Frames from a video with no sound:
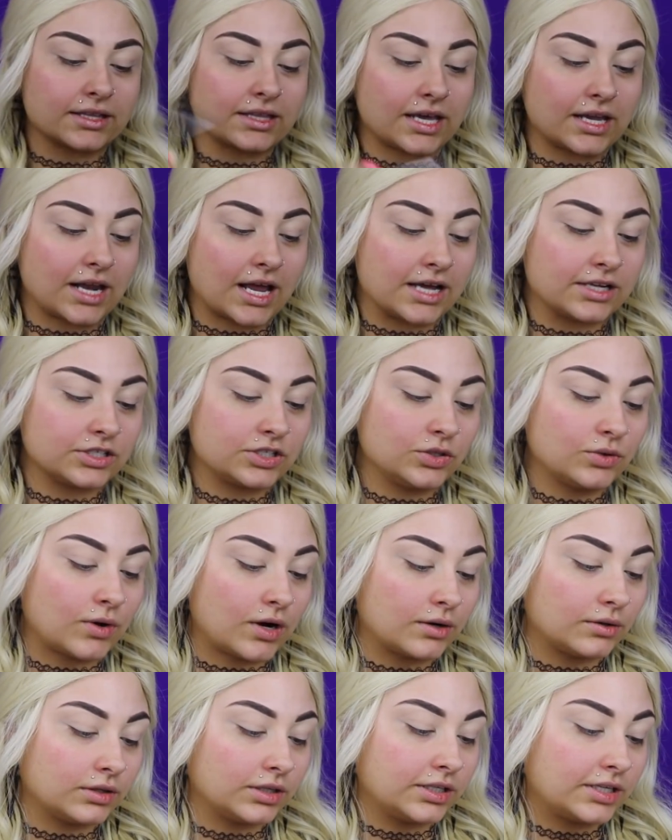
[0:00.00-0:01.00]
that onto
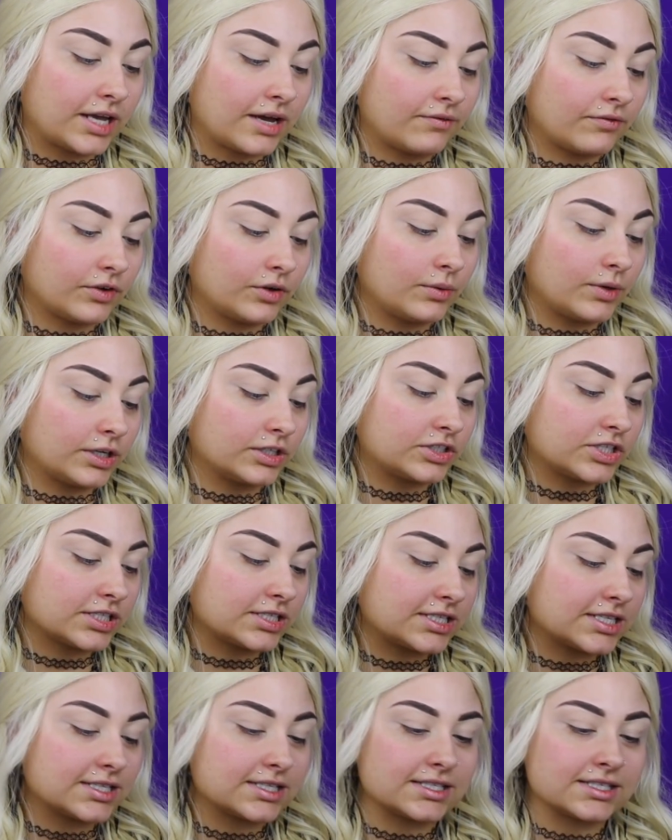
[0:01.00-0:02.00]
our lid everywhere
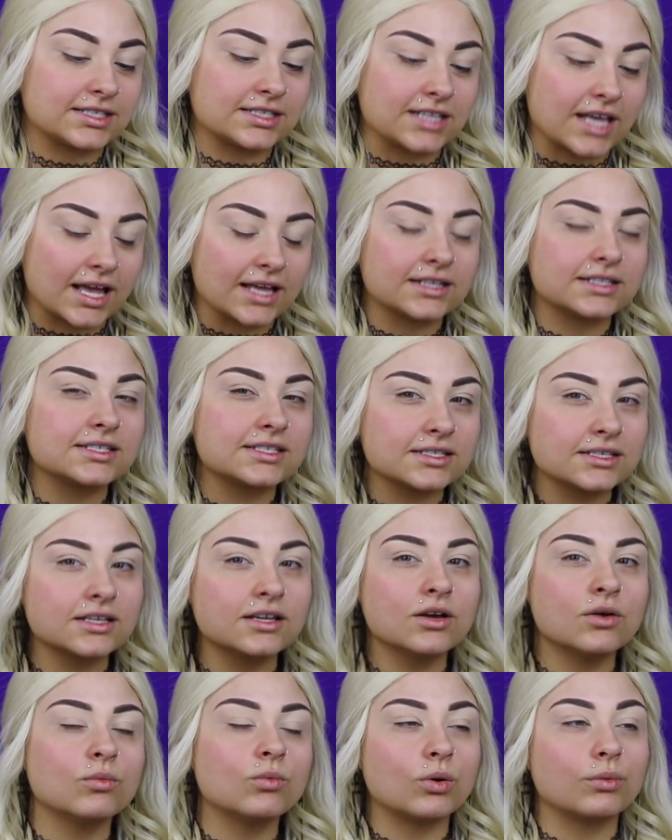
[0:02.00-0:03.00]
just to set
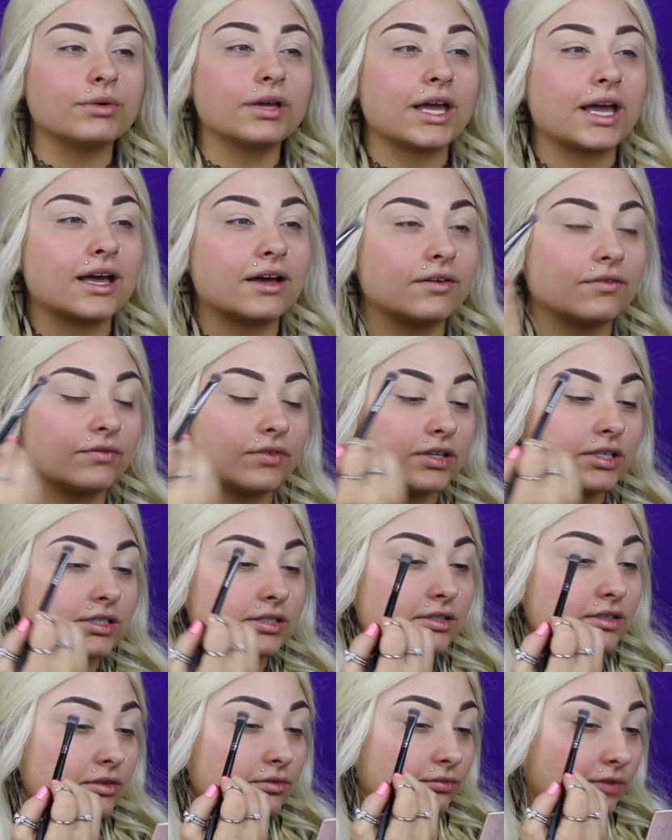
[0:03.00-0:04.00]
what we have
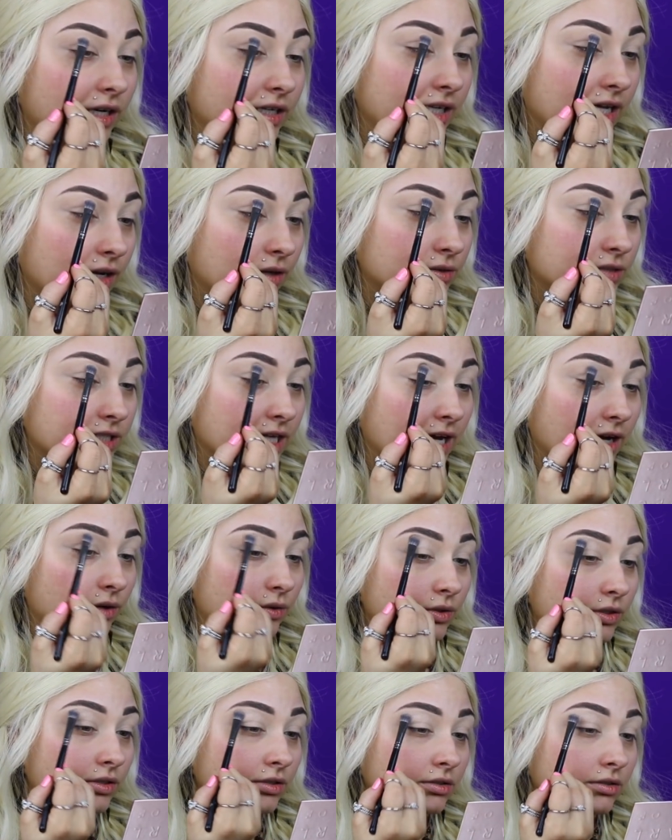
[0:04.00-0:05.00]
right now
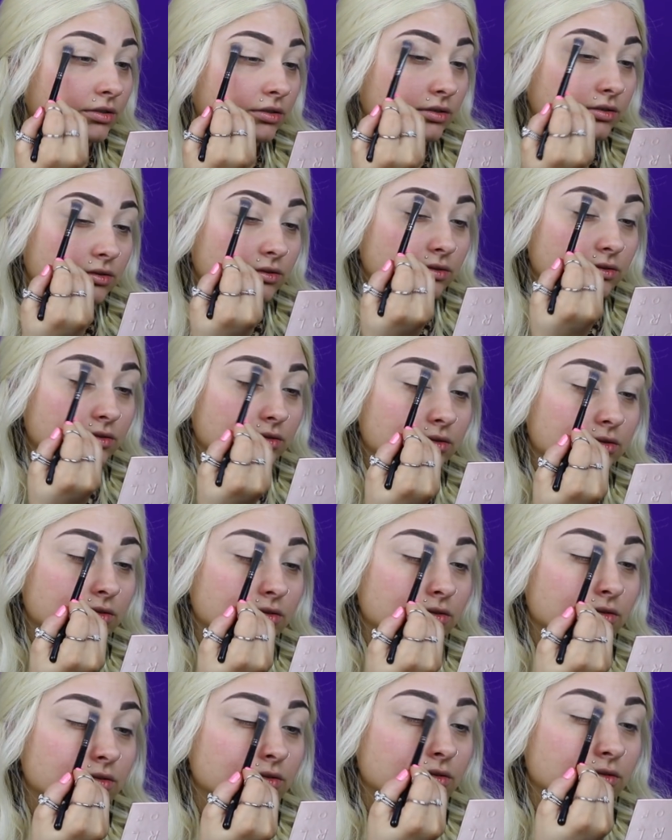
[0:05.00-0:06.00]
down.
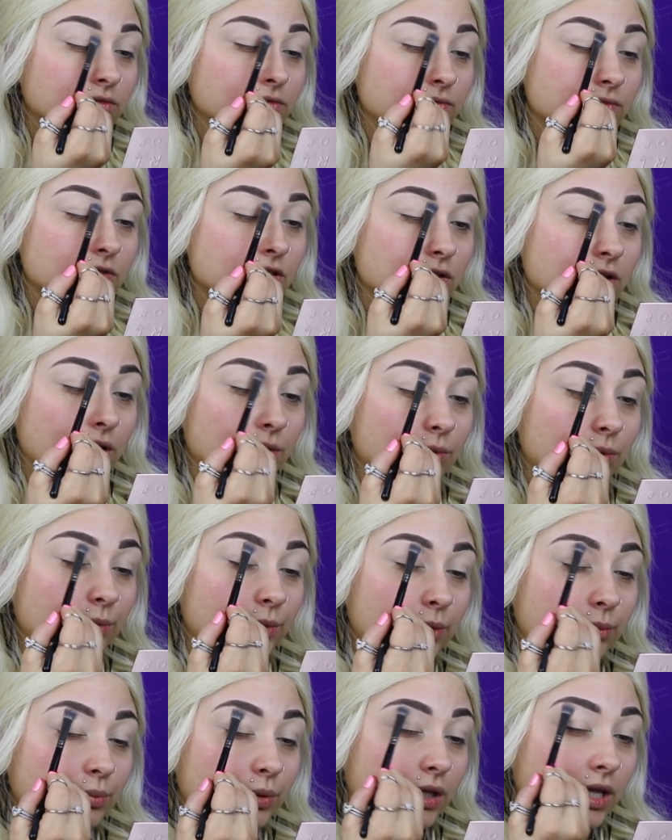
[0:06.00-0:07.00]
So that when
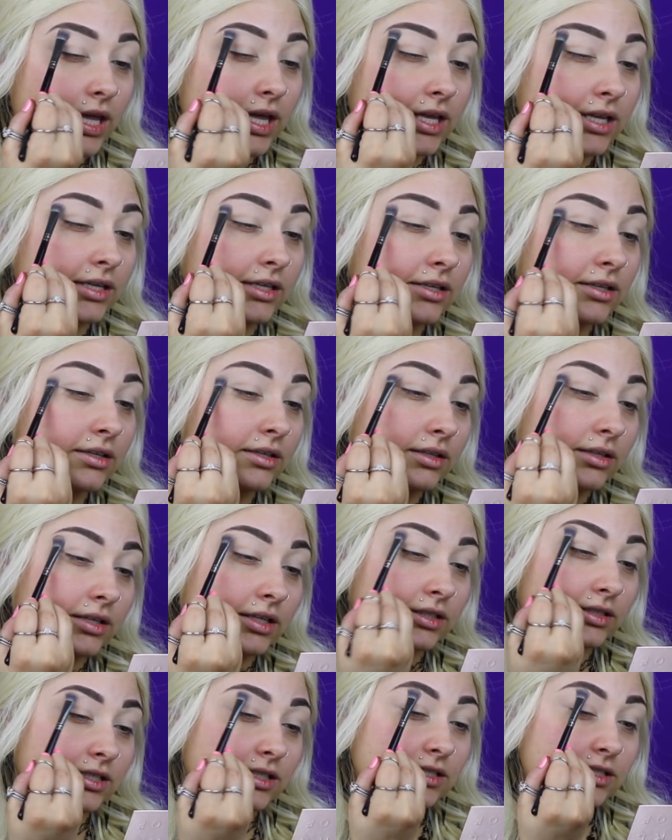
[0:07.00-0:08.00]
we blend,
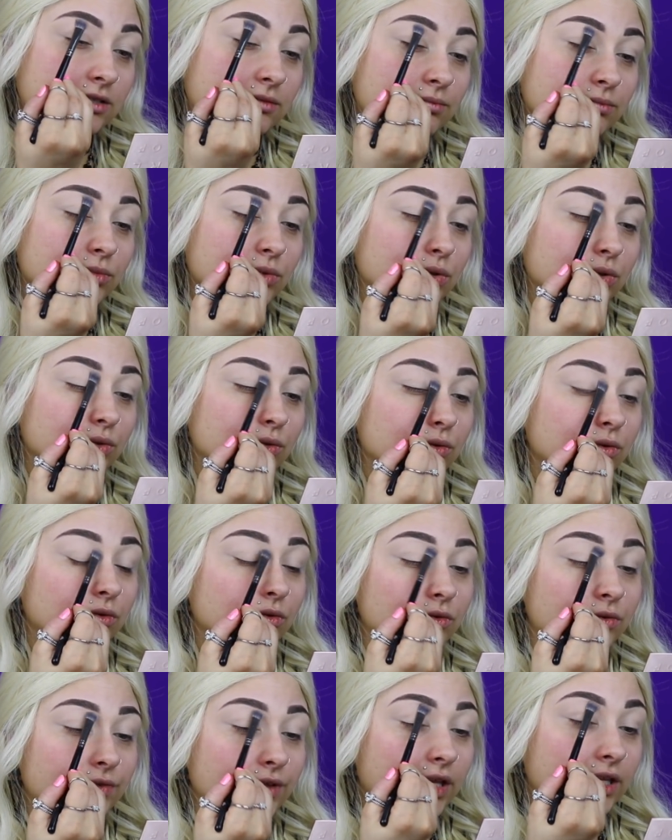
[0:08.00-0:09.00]
it doesn't
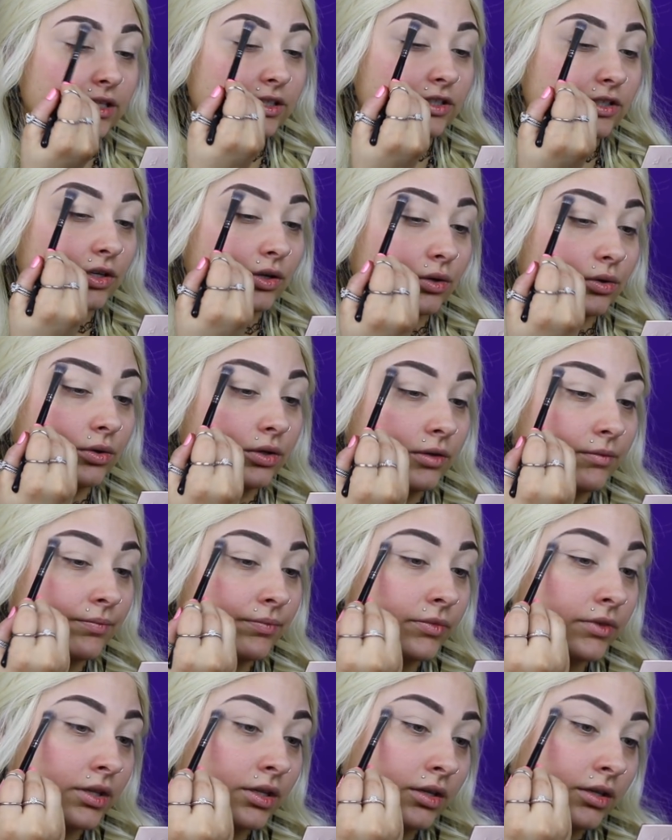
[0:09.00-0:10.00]
move and, you know,
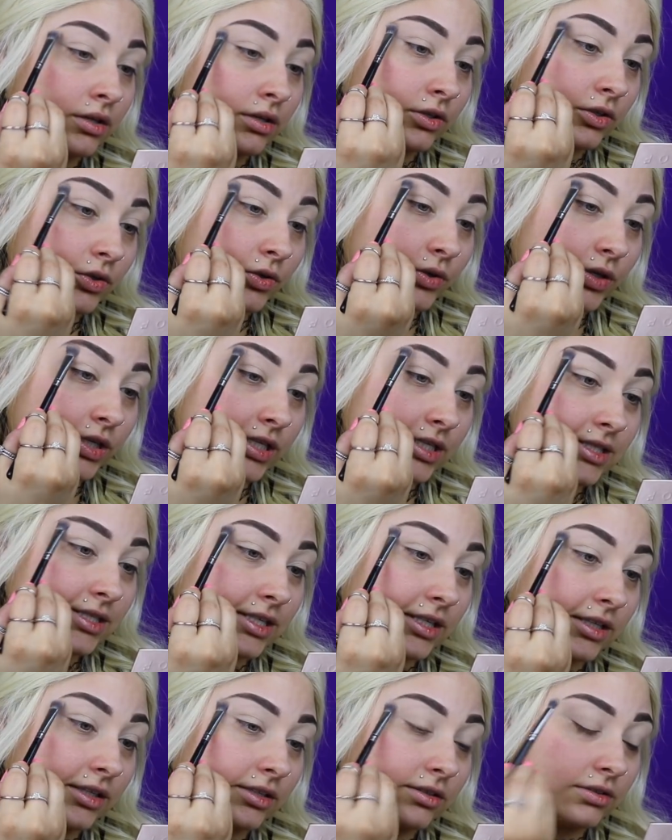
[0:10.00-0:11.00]
crease
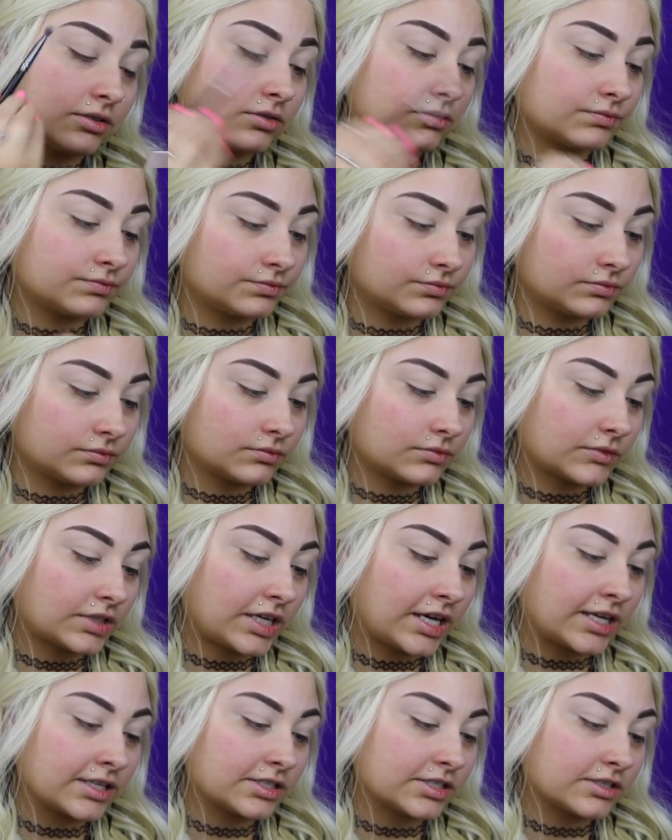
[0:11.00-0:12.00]
and
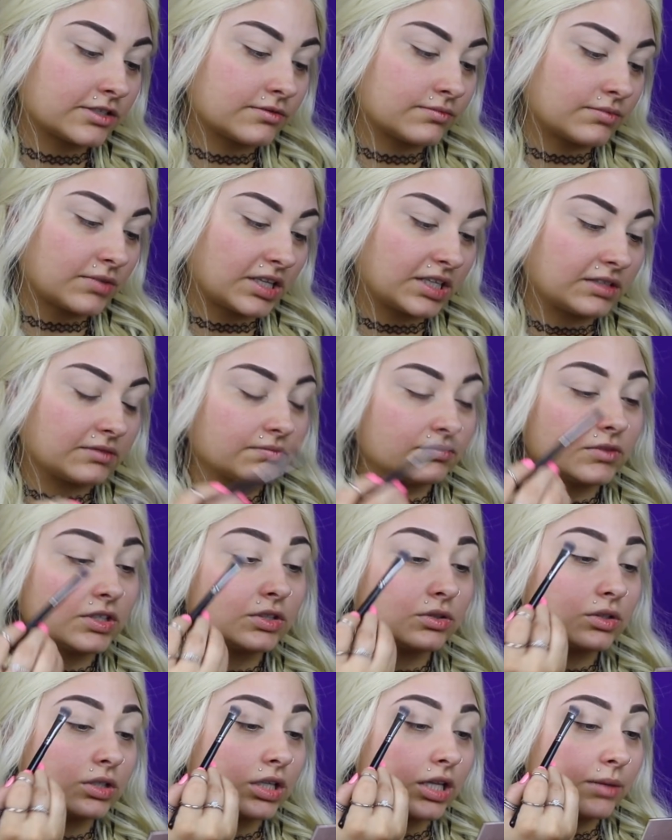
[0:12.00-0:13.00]
catch like
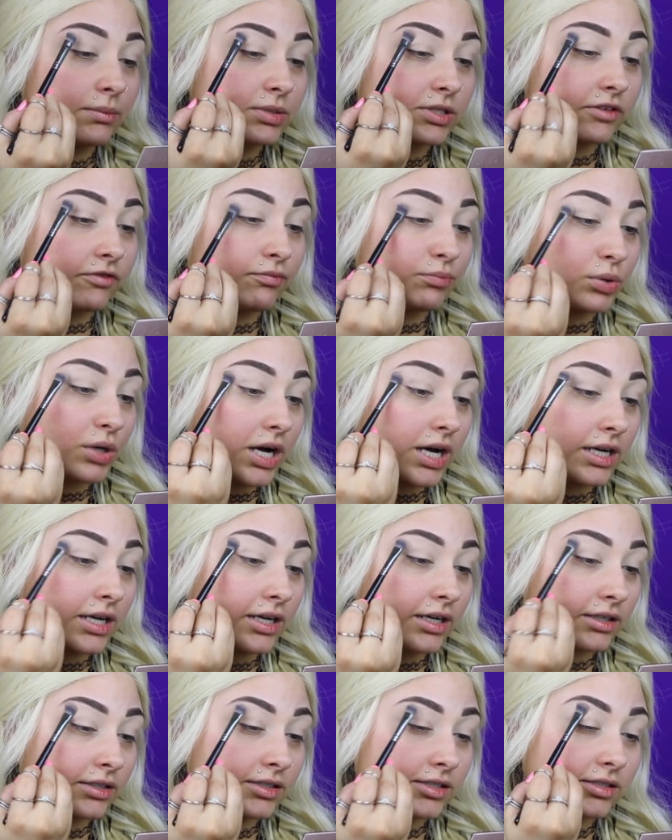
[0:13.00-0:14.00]
little clumps of
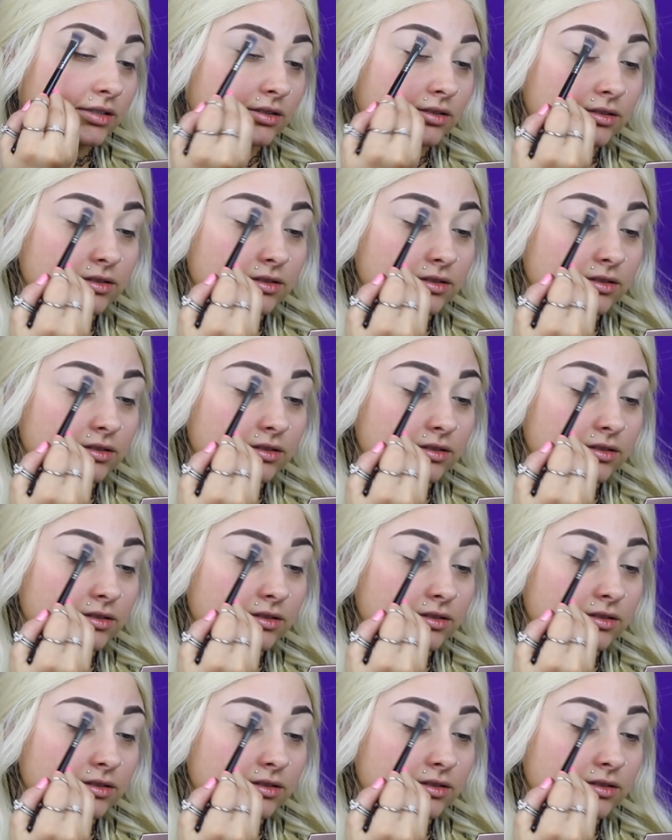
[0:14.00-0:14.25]
product.